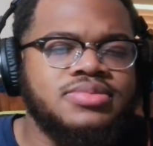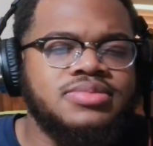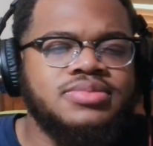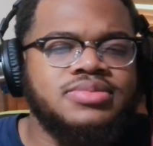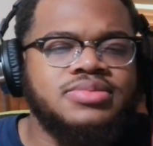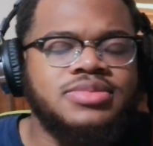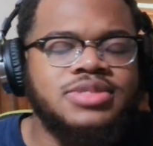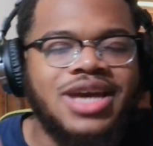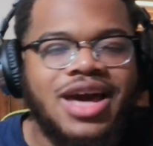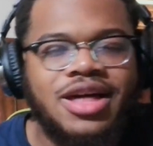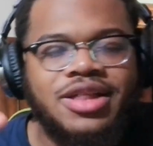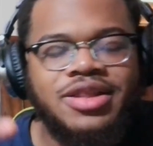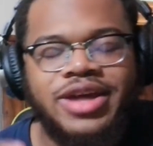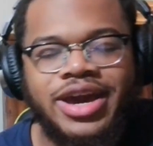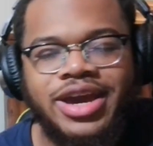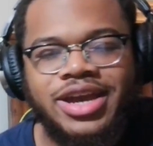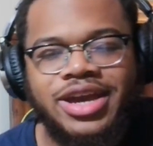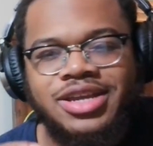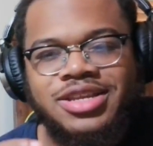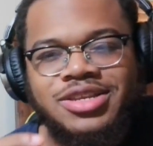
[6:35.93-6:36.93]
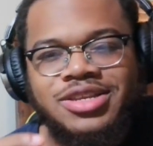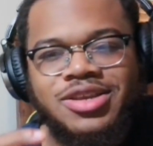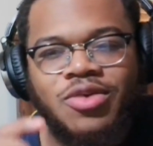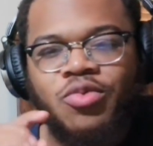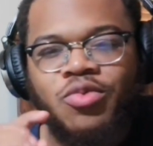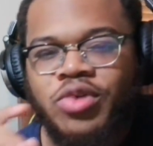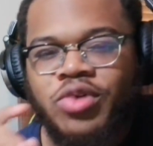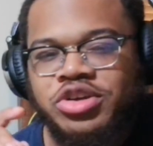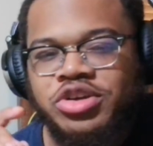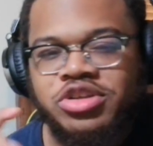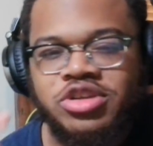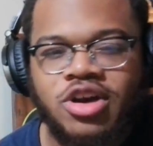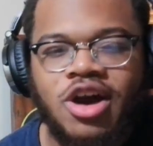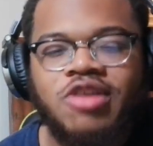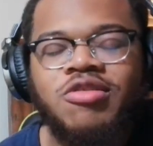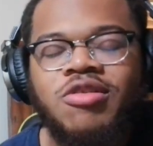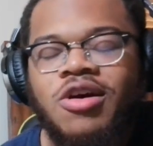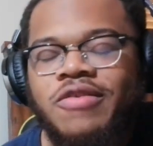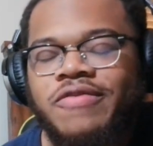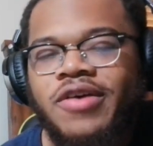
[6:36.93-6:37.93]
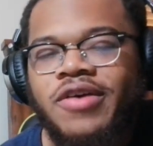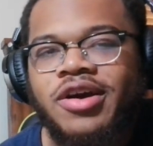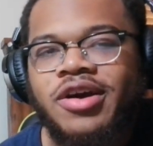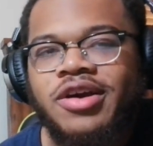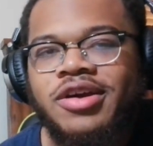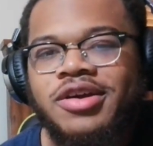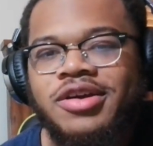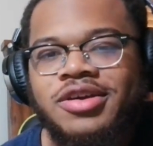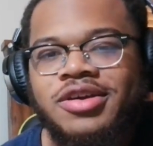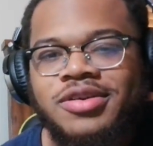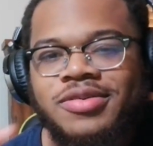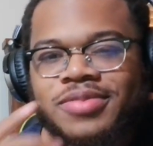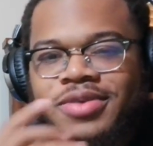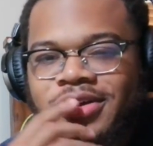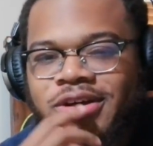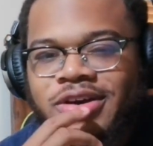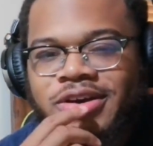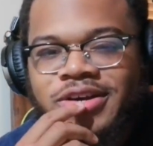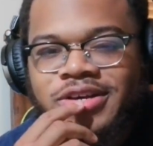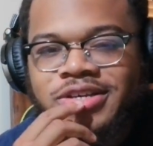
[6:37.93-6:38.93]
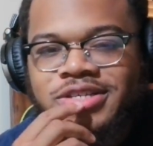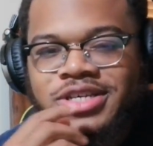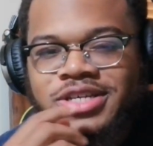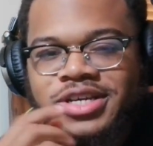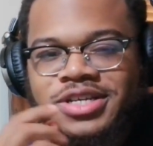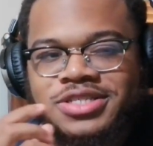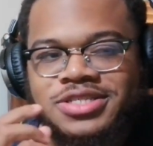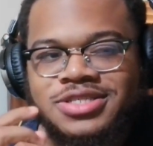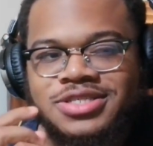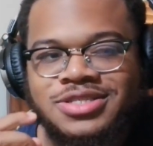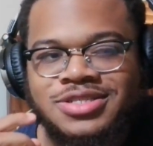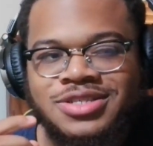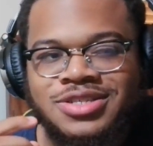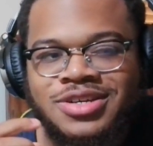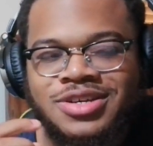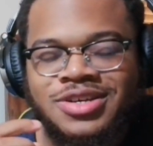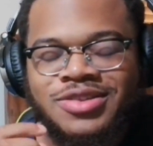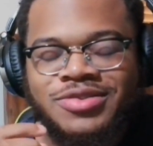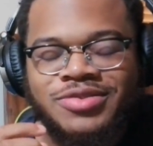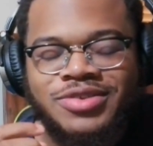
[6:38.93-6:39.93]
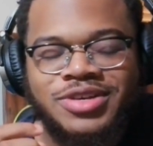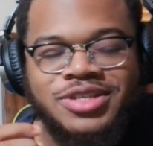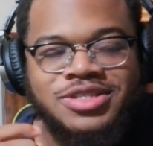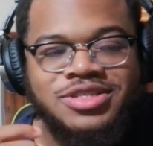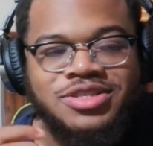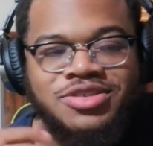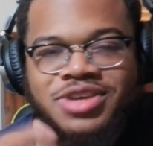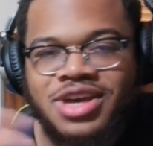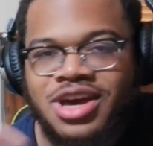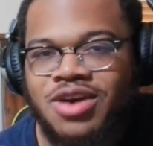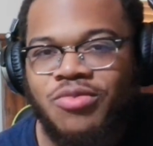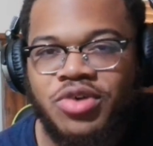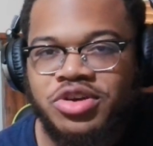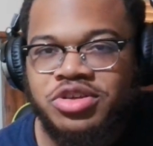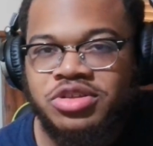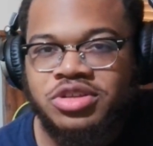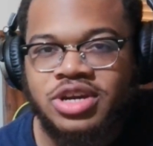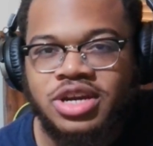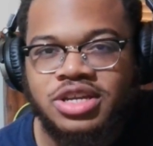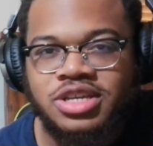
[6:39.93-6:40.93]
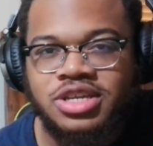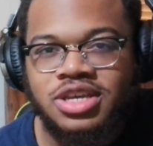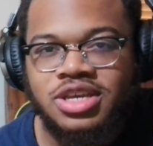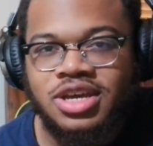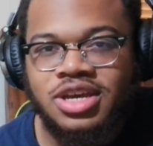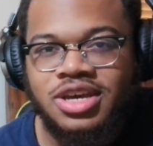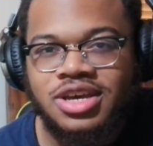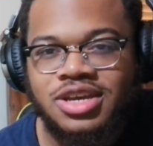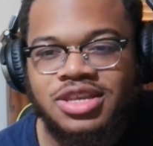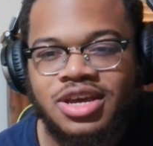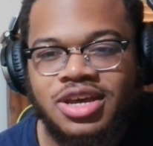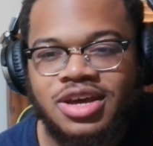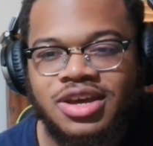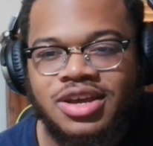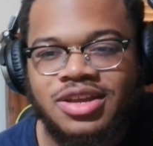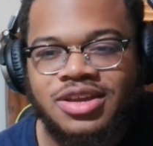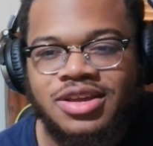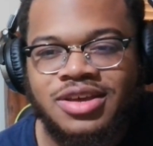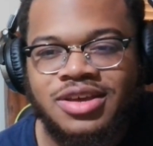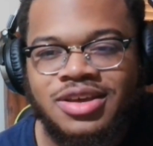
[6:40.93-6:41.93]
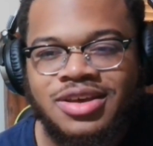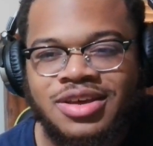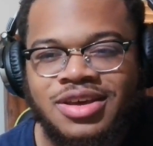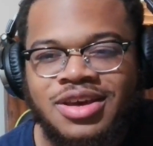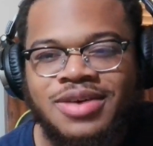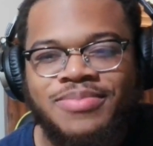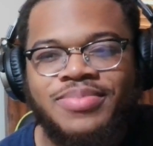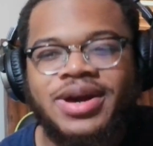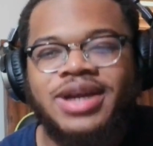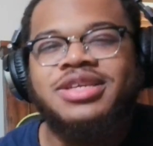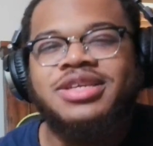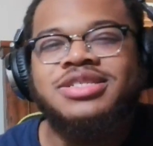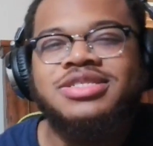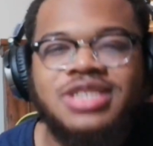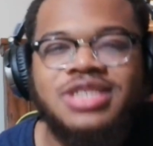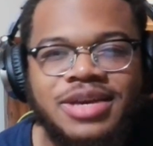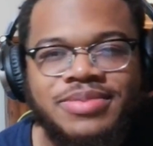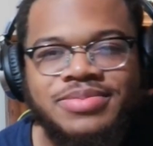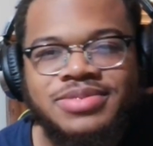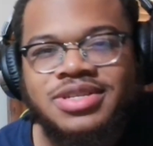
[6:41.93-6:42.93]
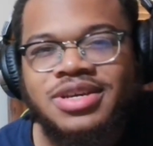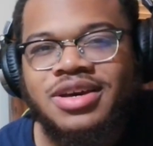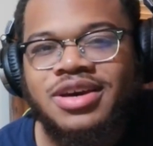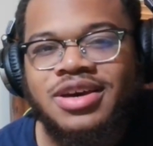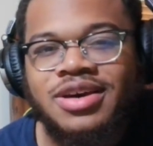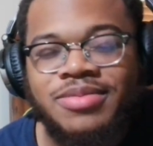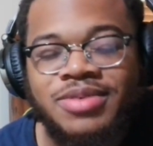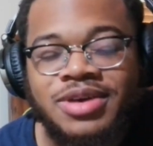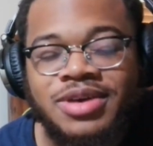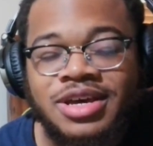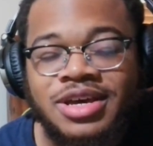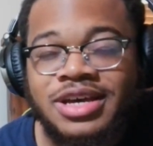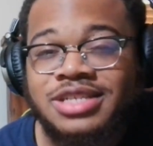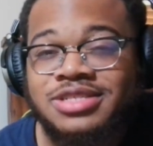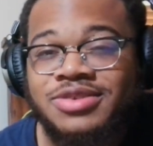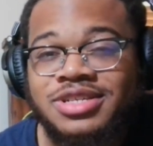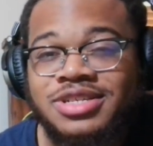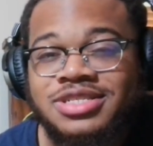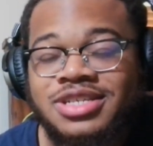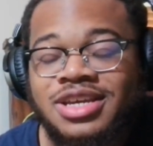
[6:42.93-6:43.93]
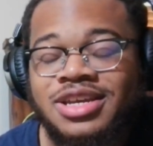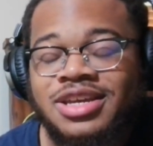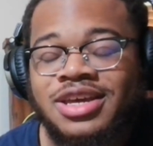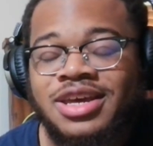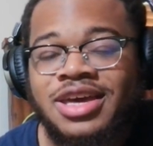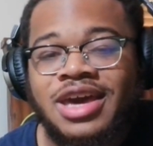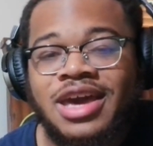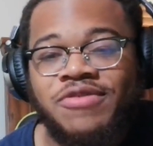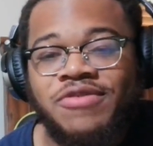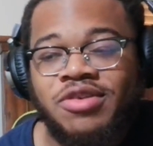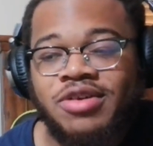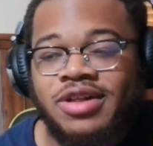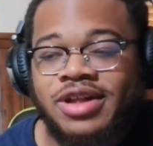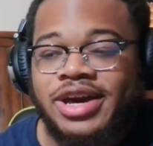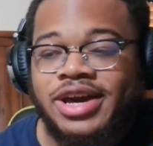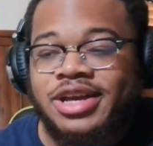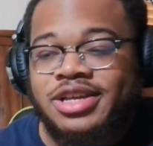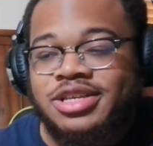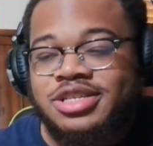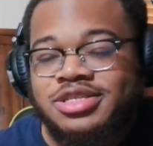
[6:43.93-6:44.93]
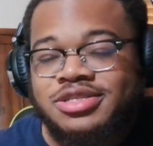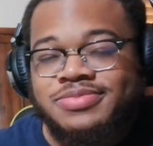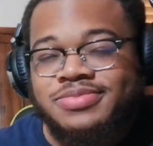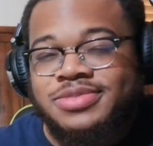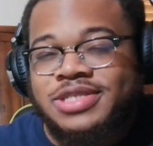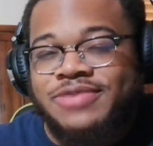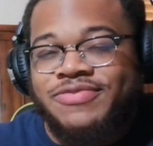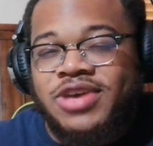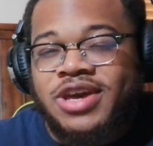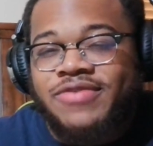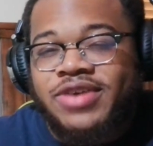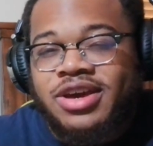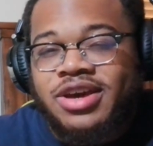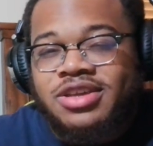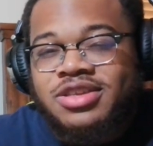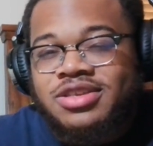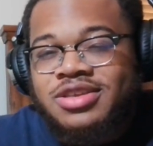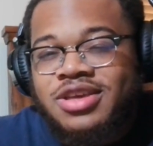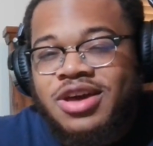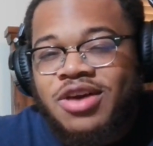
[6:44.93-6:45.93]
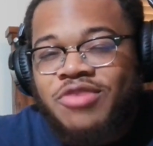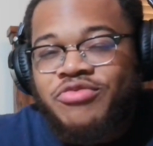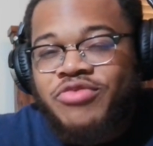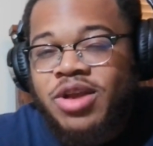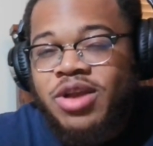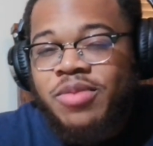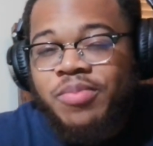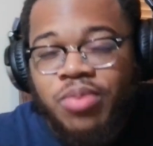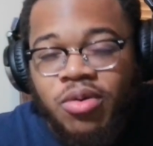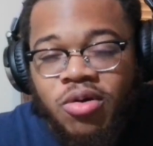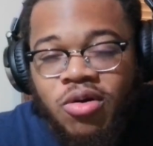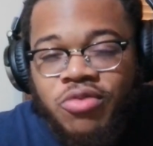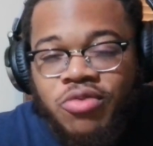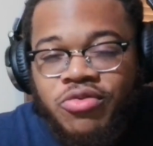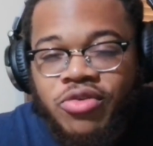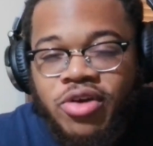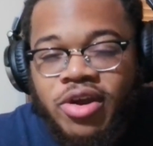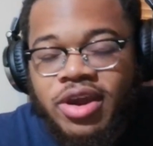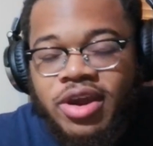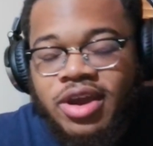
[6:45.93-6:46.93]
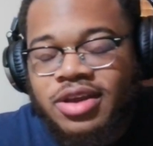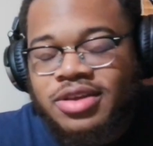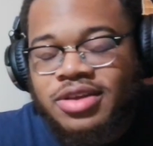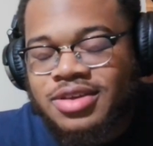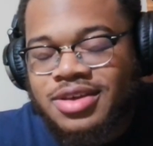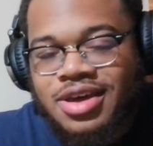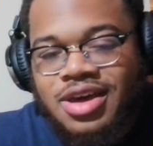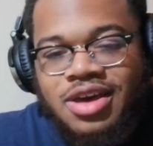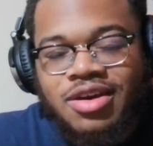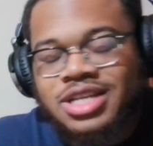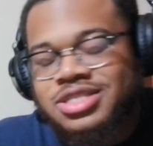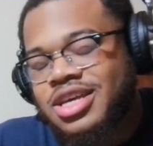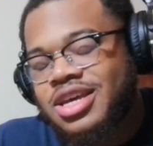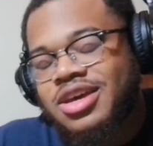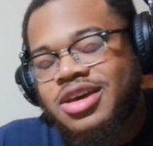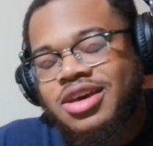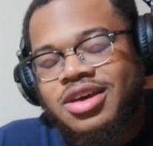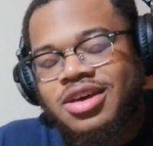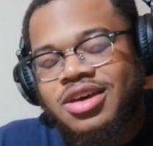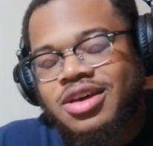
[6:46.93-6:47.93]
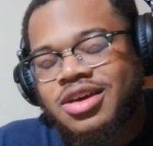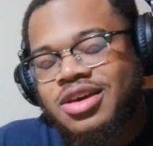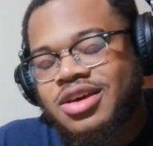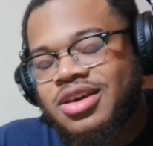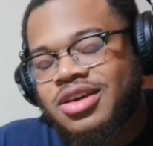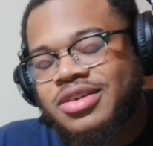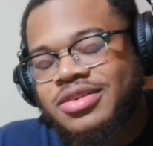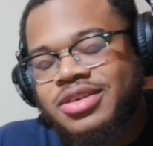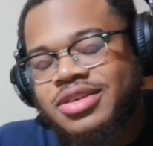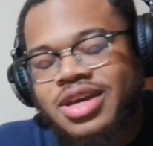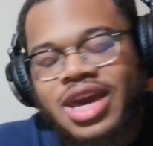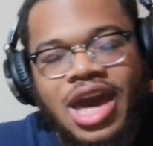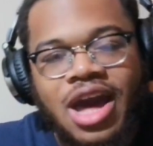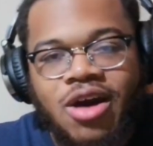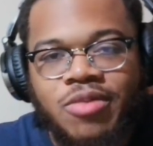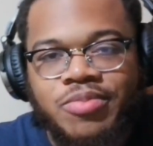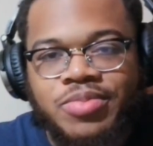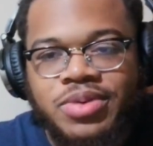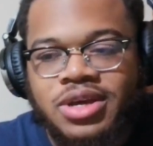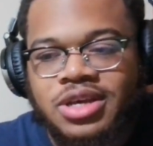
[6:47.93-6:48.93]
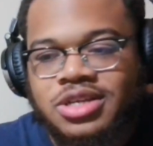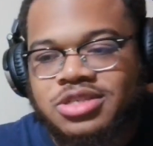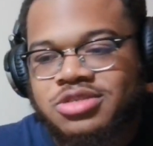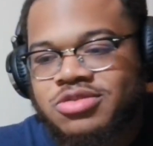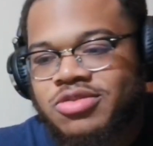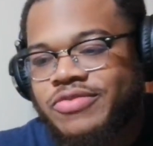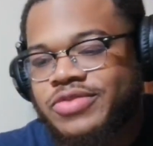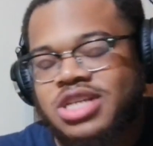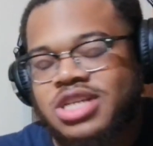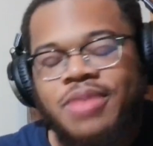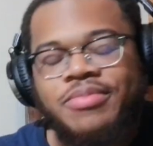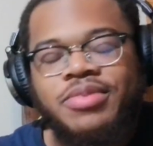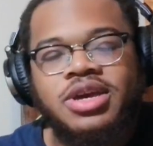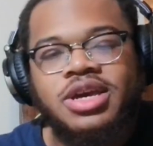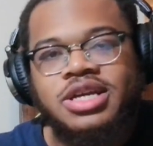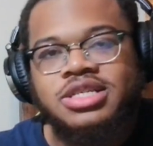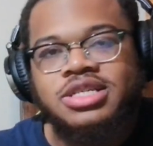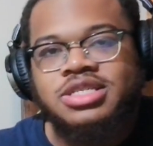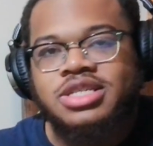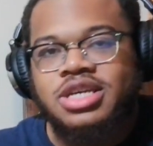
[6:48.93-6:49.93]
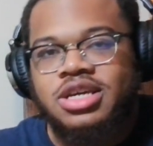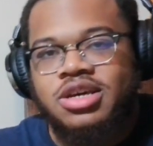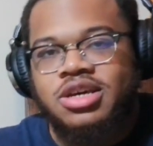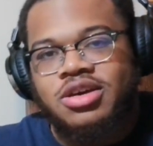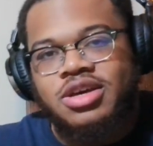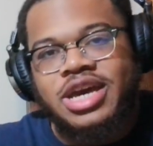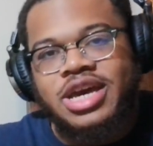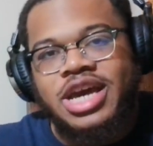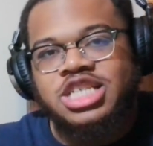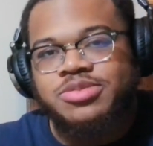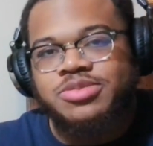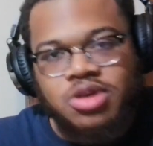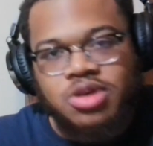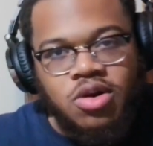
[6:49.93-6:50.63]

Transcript: I like the one-shot qualifying because it's... Listen, you got one shot to get it done. But at the same time, because listen, if you have a Red Bull, right, against an Alpine, so if it's stopping against Esteban Ocon.